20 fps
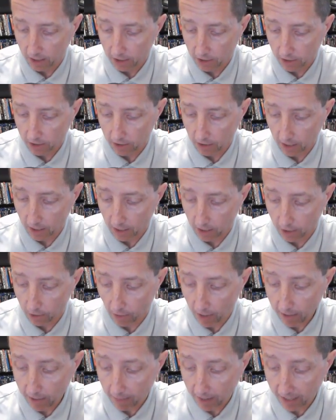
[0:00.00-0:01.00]

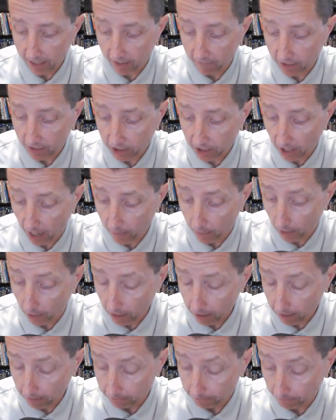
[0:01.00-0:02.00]
directed by David
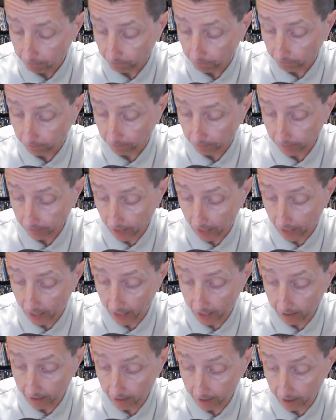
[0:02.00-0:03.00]
Steinberg.
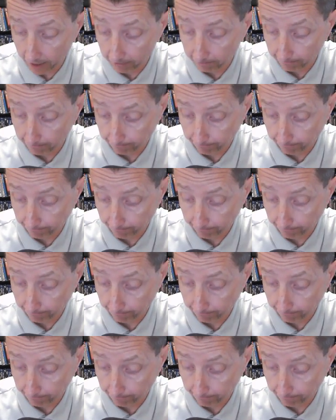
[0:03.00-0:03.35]
And the